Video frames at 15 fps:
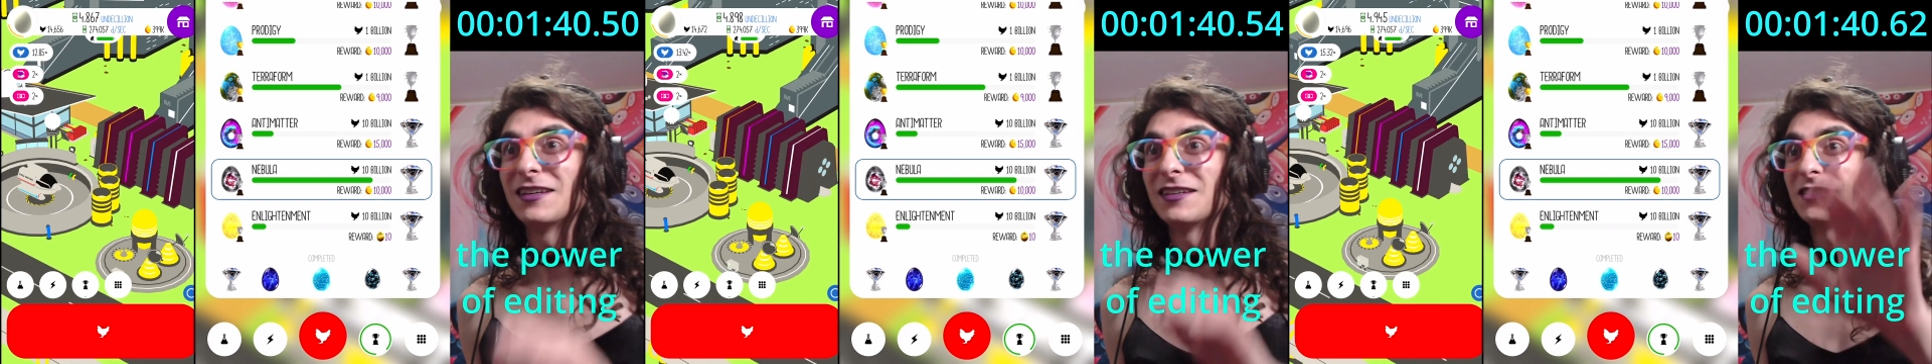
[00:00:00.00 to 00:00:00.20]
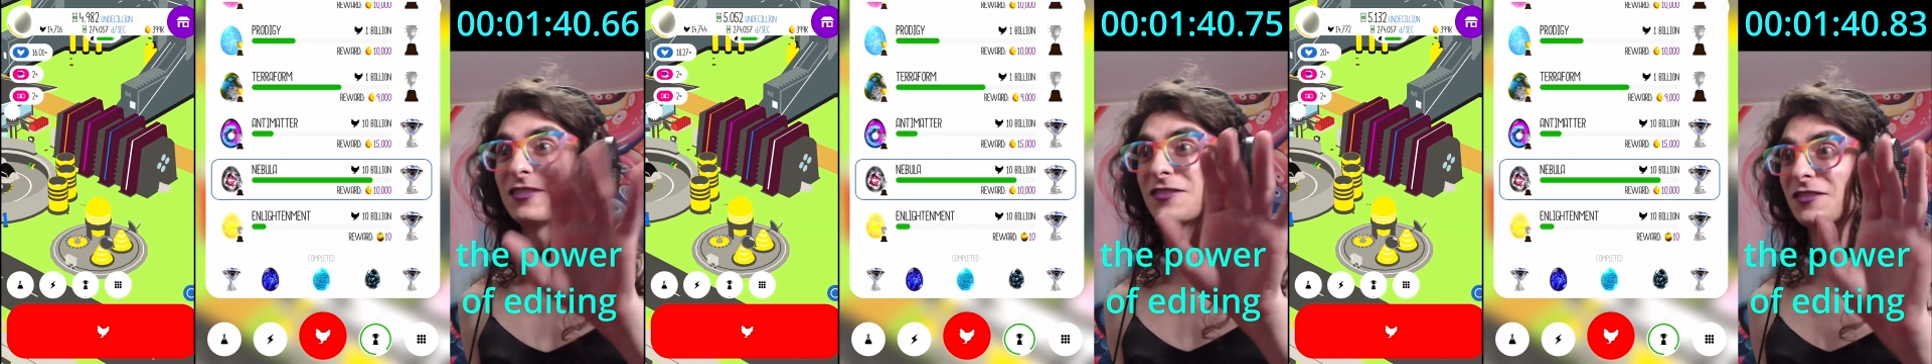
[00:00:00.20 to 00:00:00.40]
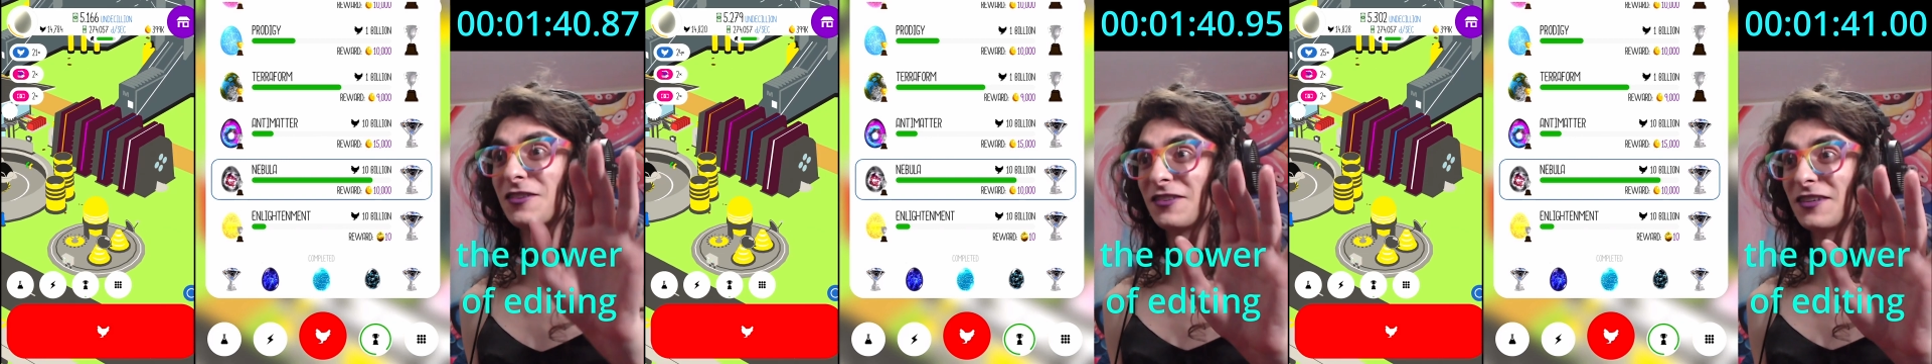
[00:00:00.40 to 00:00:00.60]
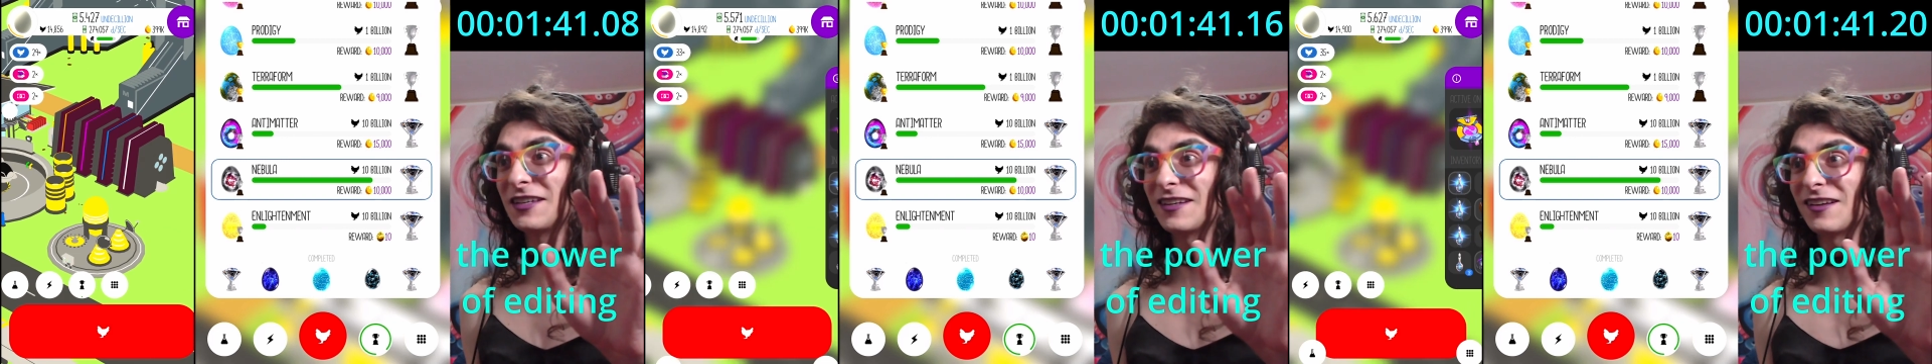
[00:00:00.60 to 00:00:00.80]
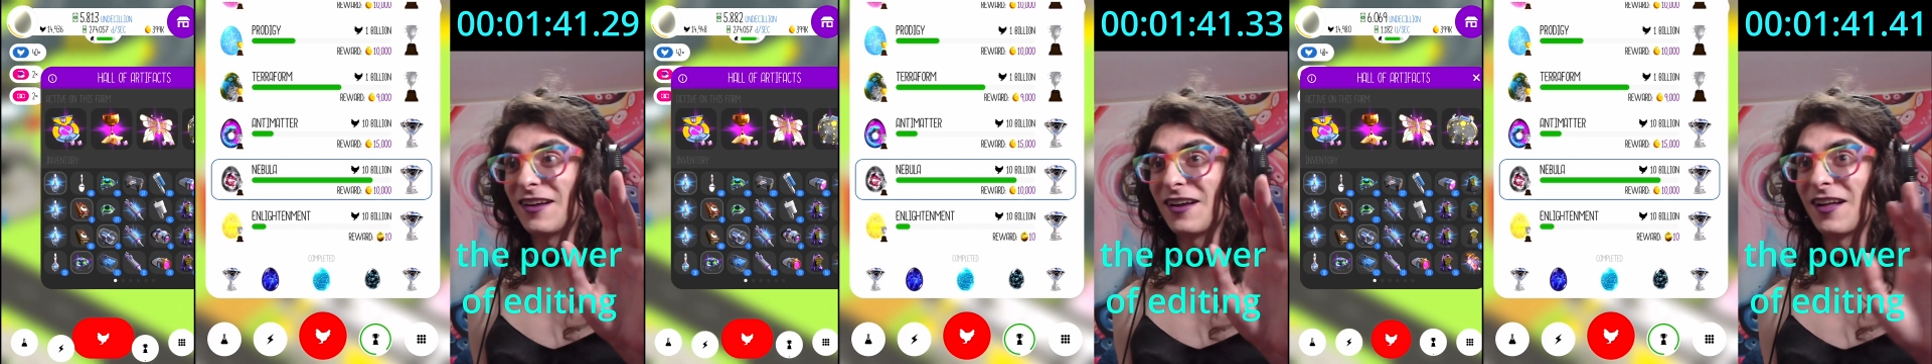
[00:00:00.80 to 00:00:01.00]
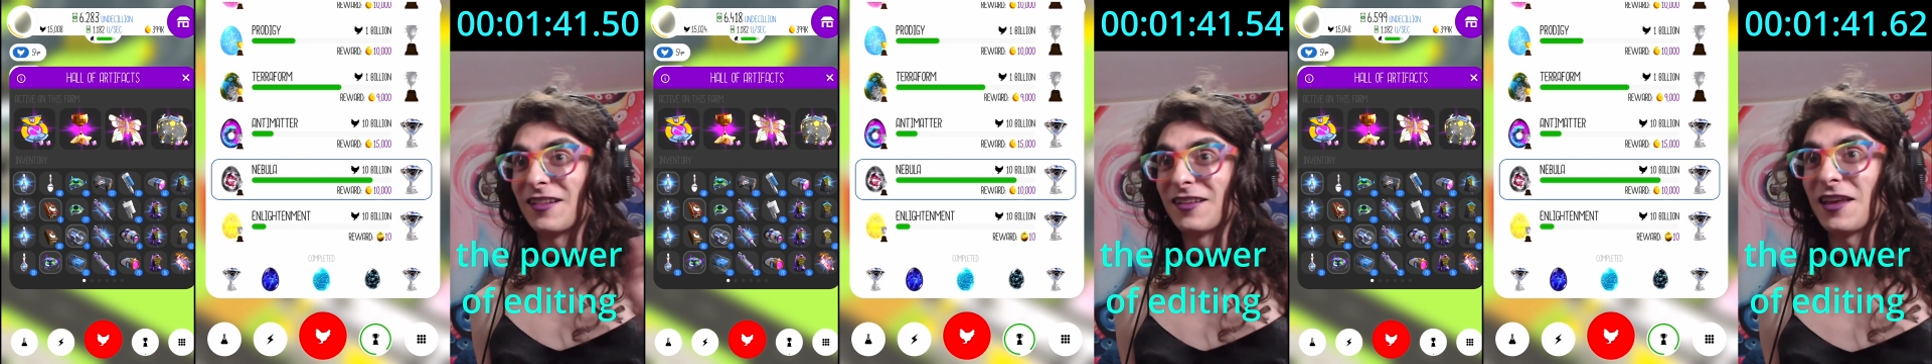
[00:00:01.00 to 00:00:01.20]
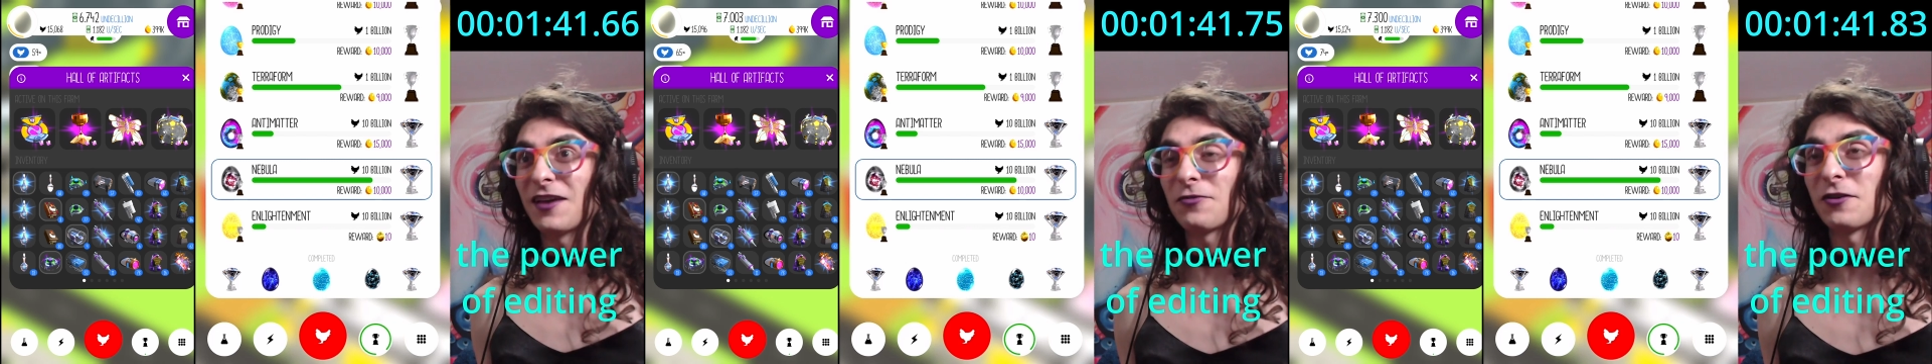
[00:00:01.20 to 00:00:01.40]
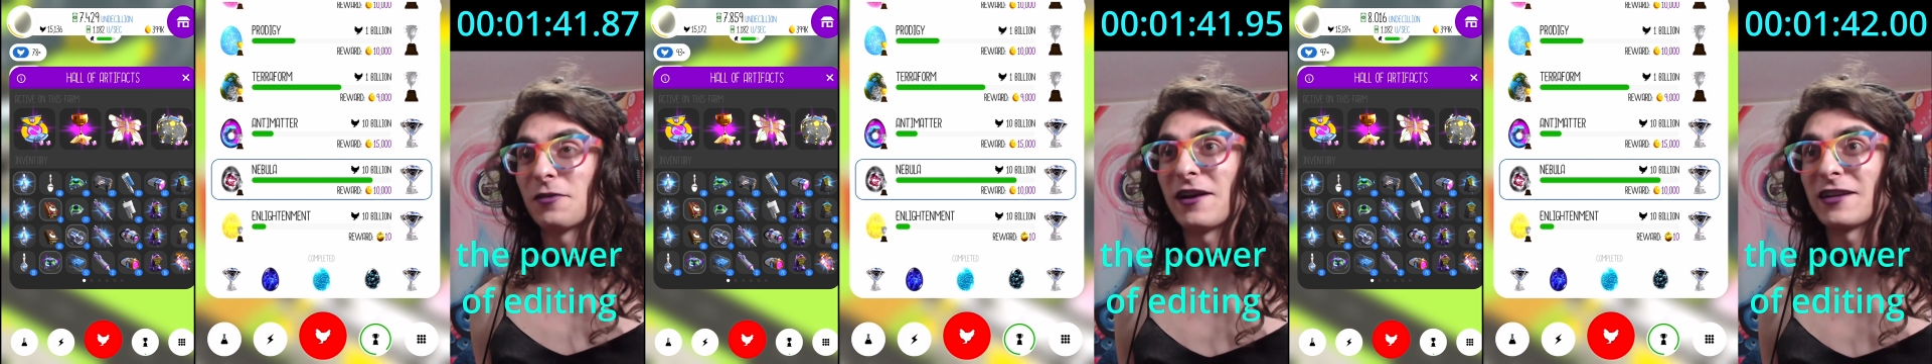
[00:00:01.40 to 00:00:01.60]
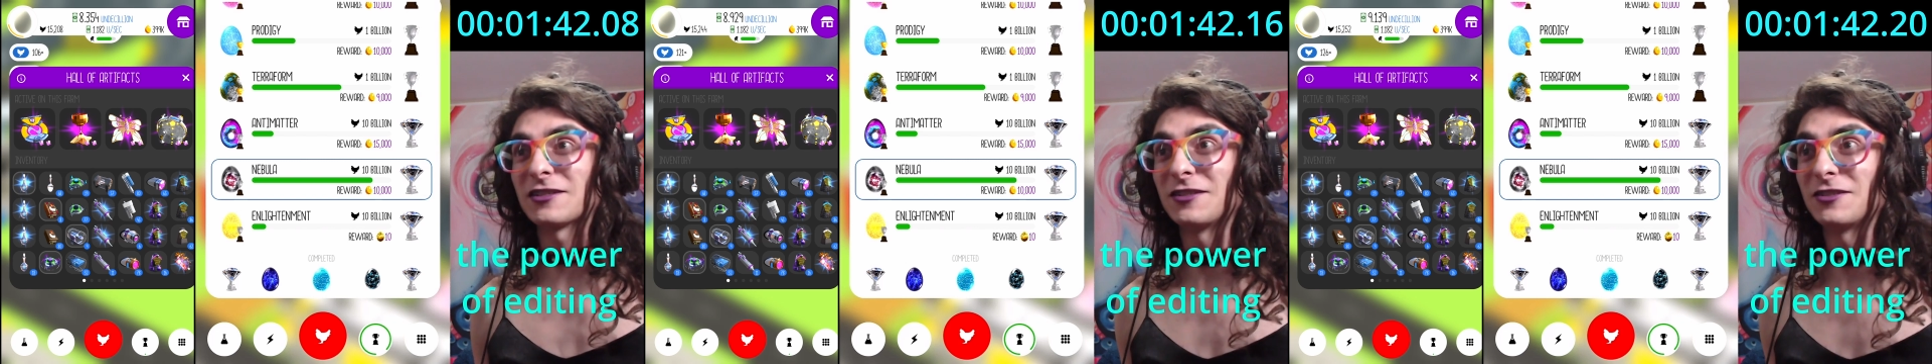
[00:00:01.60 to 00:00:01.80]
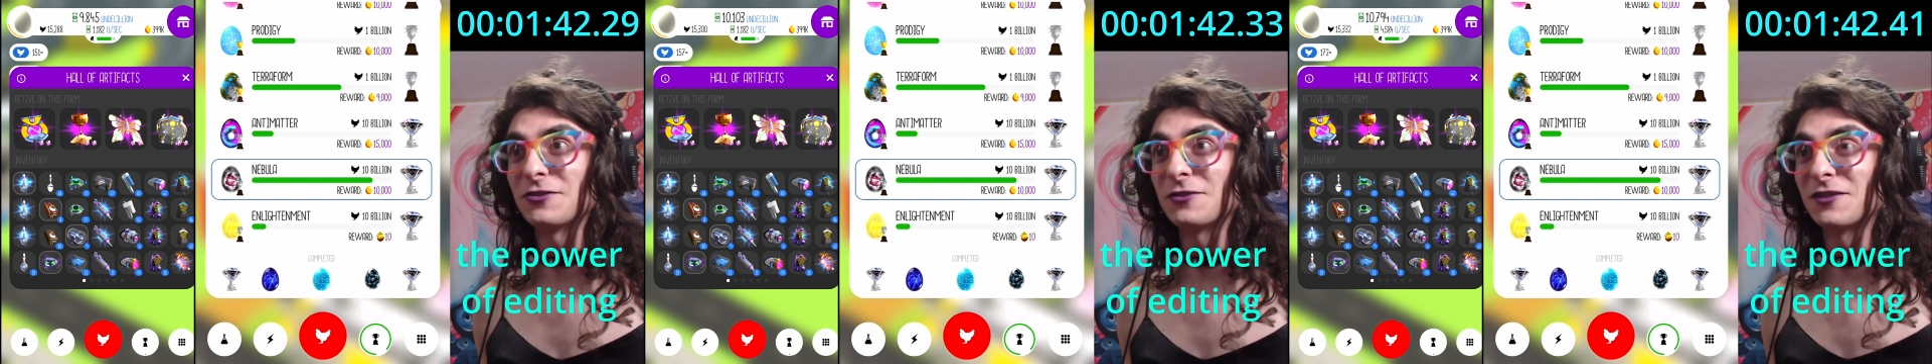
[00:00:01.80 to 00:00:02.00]
screen on the left where I'm actually
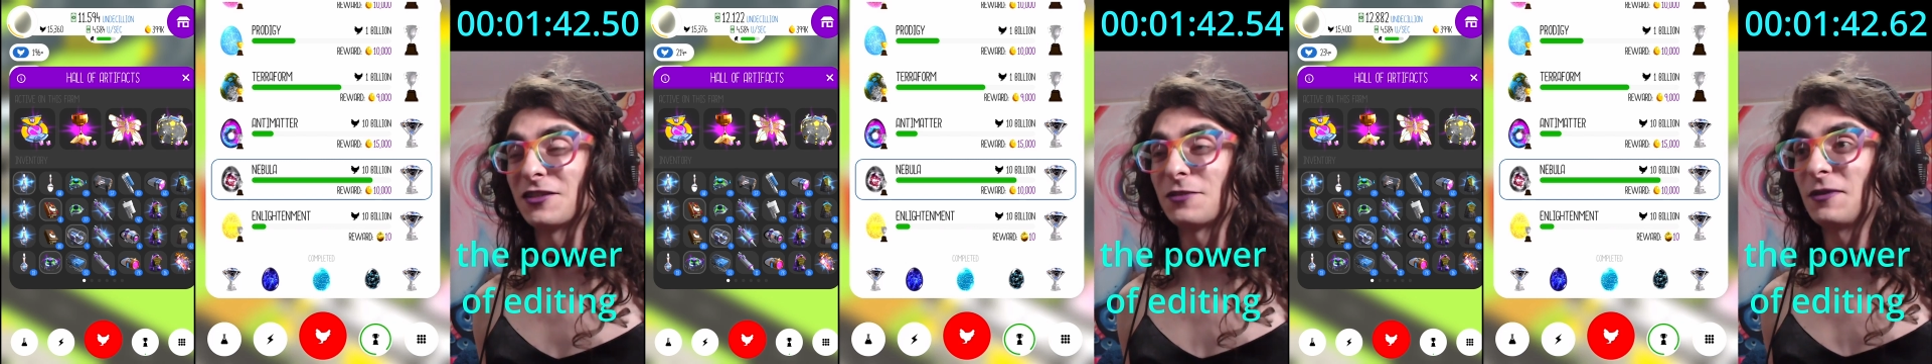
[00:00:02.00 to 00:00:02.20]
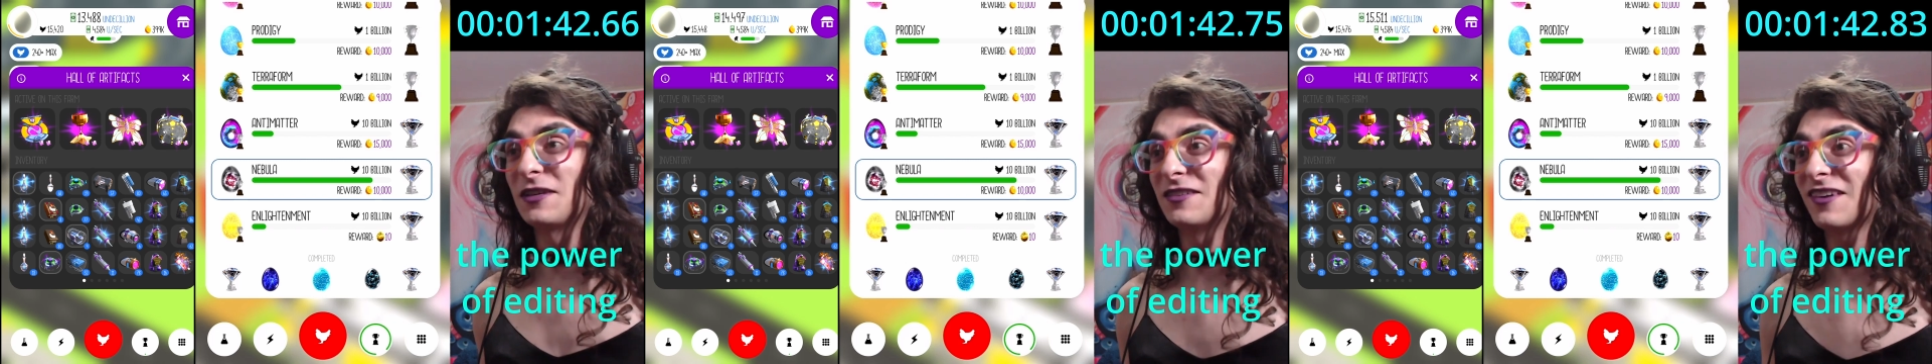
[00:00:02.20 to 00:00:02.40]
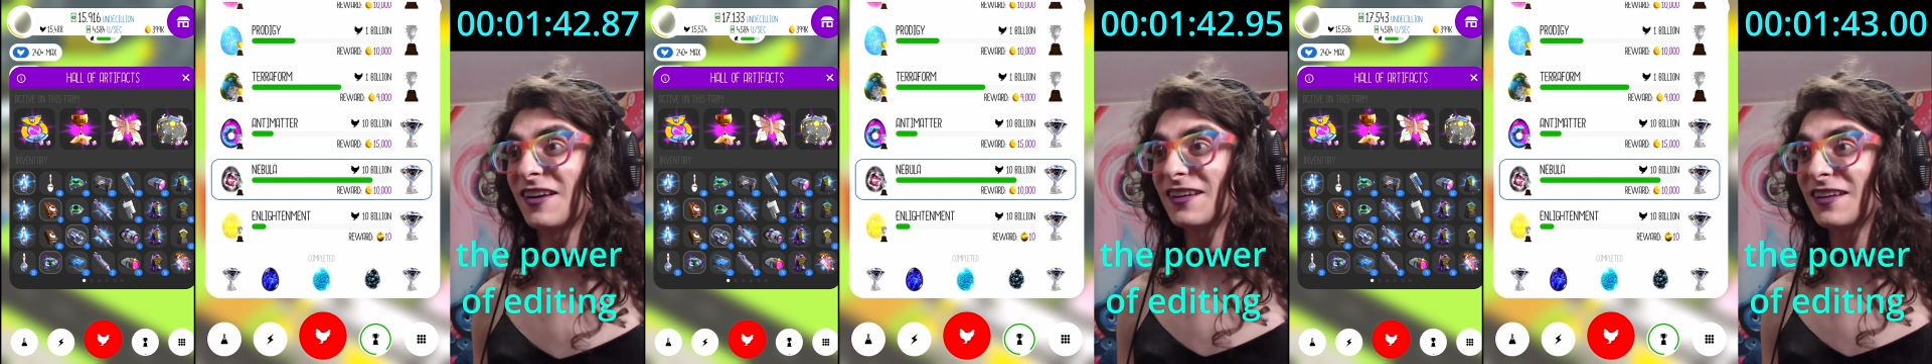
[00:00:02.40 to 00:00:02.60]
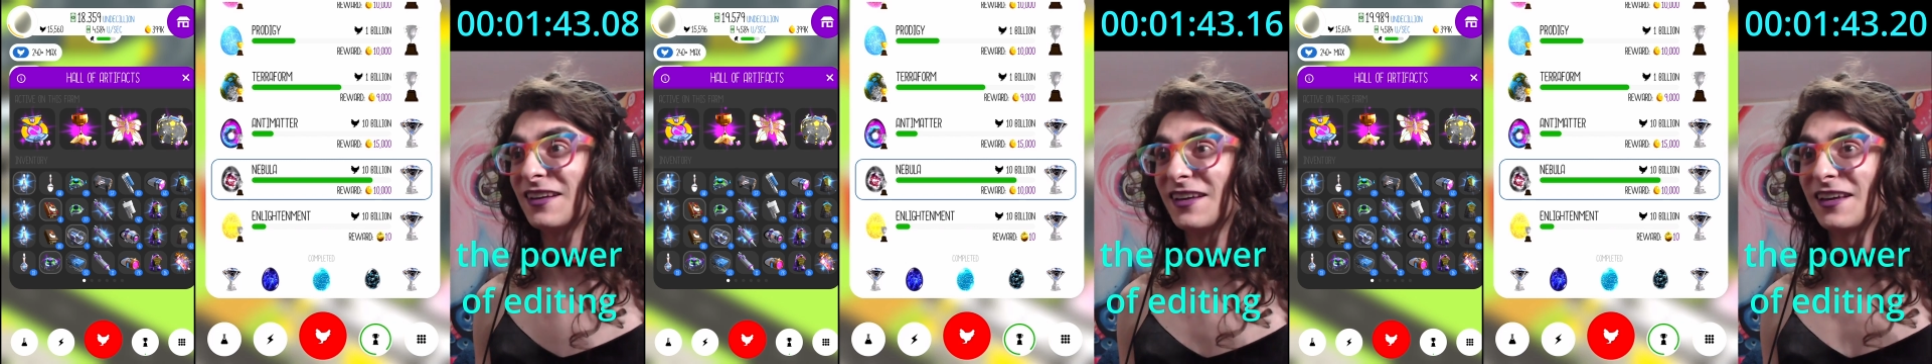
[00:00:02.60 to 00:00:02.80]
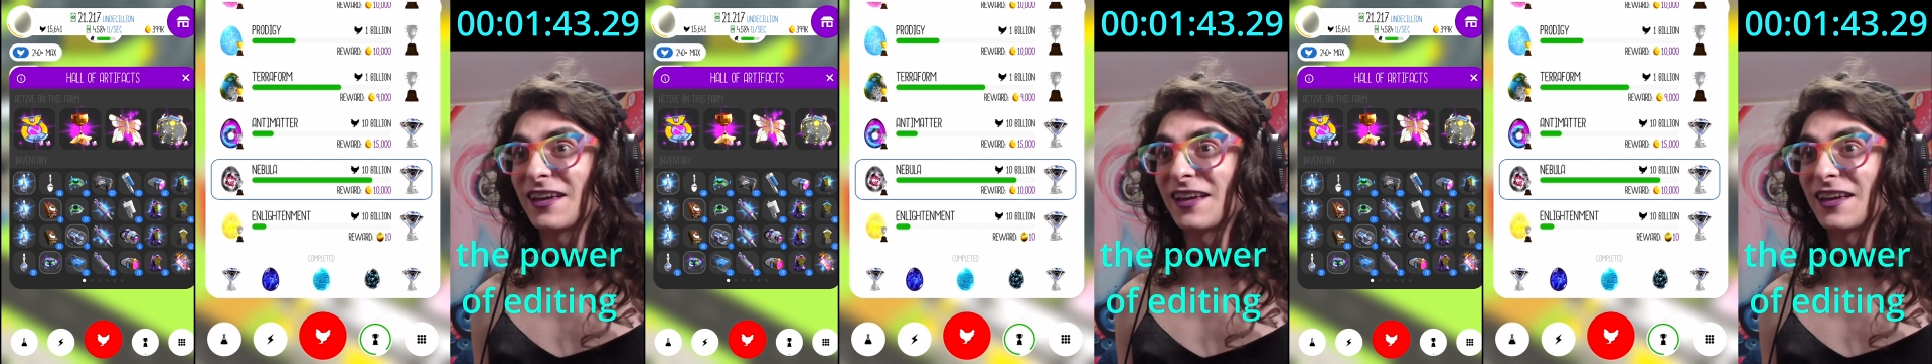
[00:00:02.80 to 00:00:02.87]
doing the speed run,